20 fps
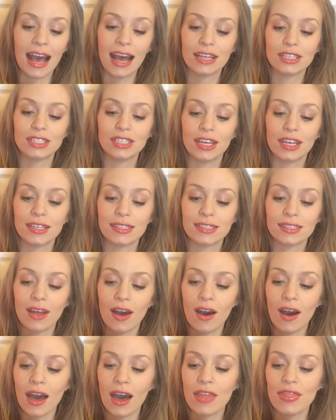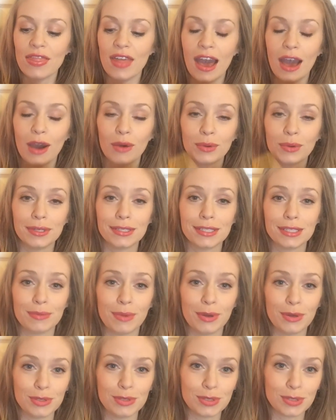I just thought that was the
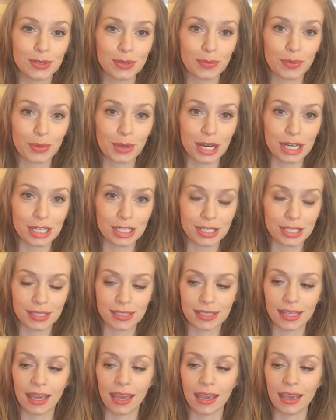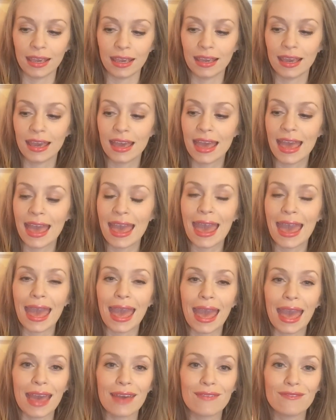most precious thing
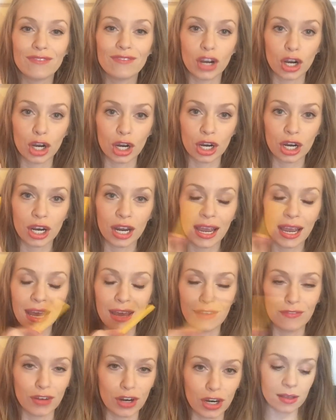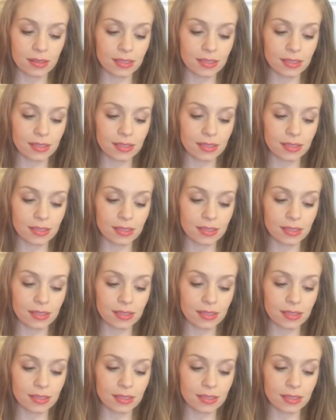ever ever.